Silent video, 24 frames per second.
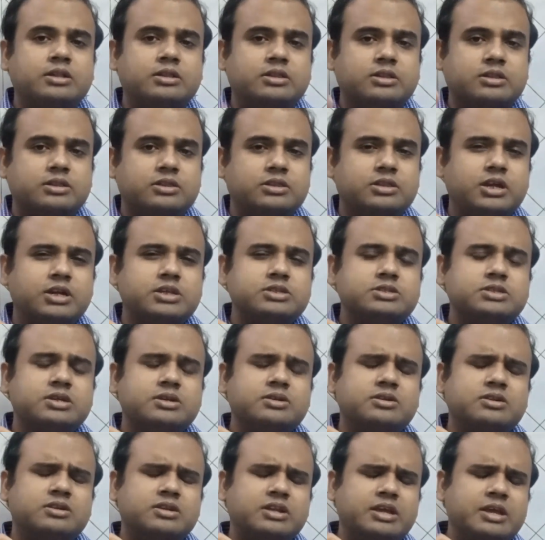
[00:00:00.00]
There is
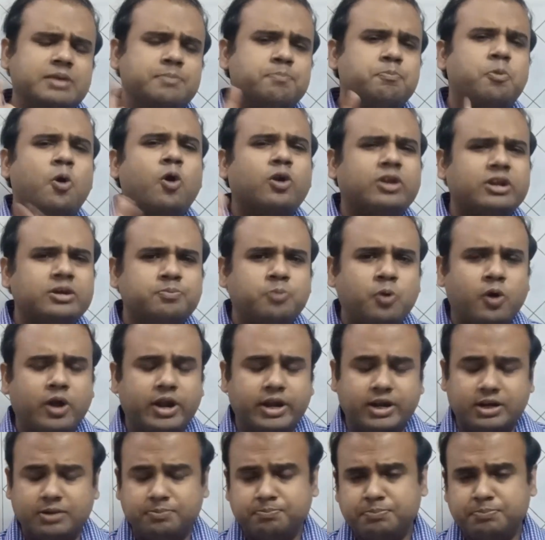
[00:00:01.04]
an important point.